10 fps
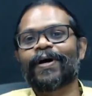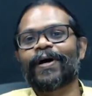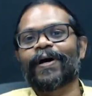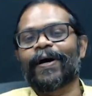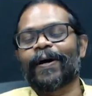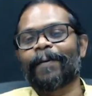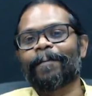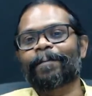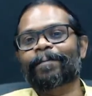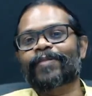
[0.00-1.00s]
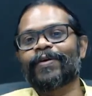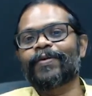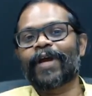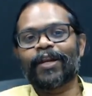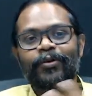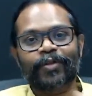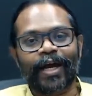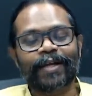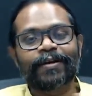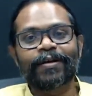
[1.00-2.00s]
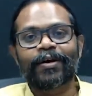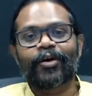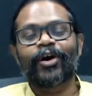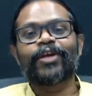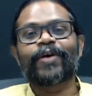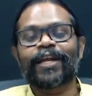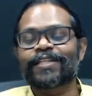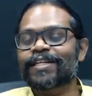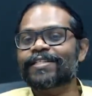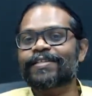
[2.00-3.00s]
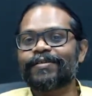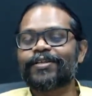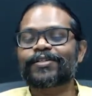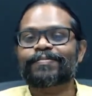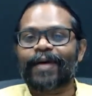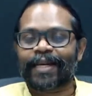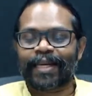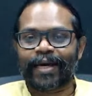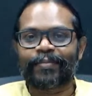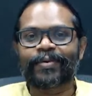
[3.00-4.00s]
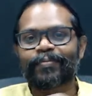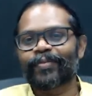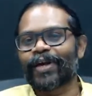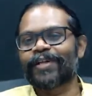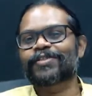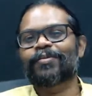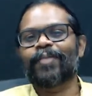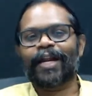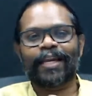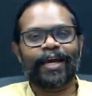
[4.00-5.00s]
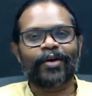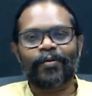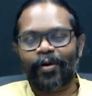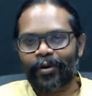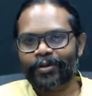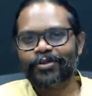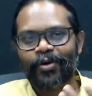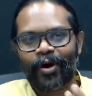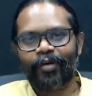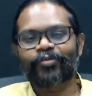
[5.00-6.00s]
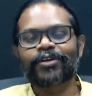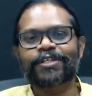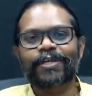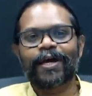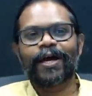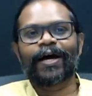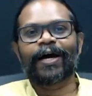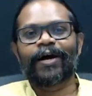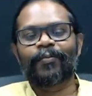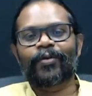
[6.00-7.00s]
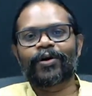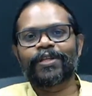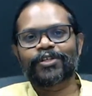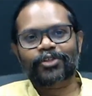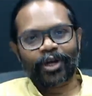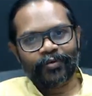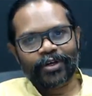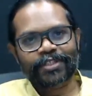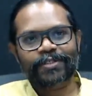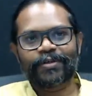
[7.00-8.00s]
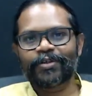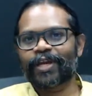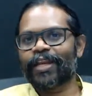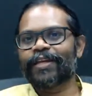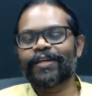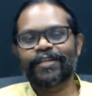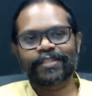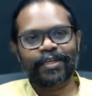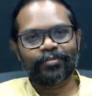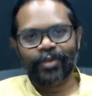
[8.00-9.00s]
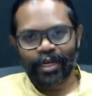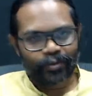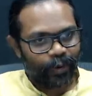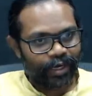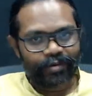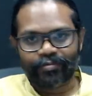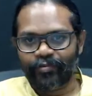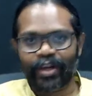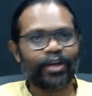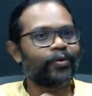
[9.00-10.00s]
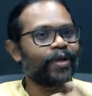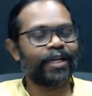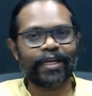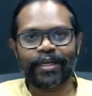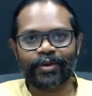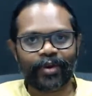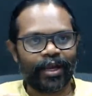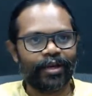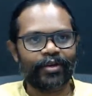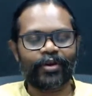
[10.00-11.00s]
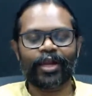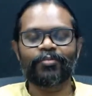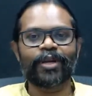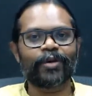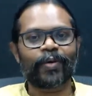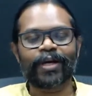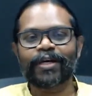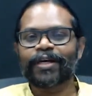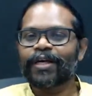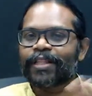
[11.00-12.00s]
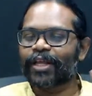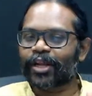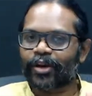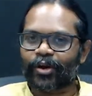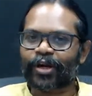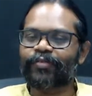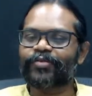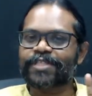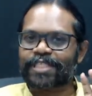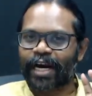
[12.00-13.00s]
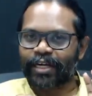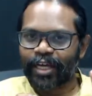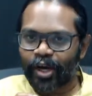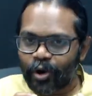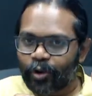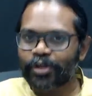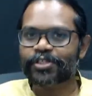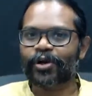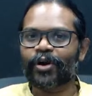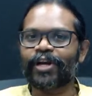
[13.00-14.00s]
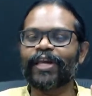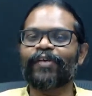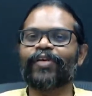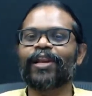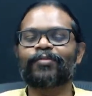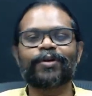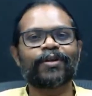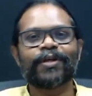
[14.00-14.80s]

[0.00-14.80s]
Um, you can do that, or you can just use MATLAB. Right? So MATLAB also offers all these solvers. You can easily build one very quickly. You can build one. There are a lot of starting codes already available.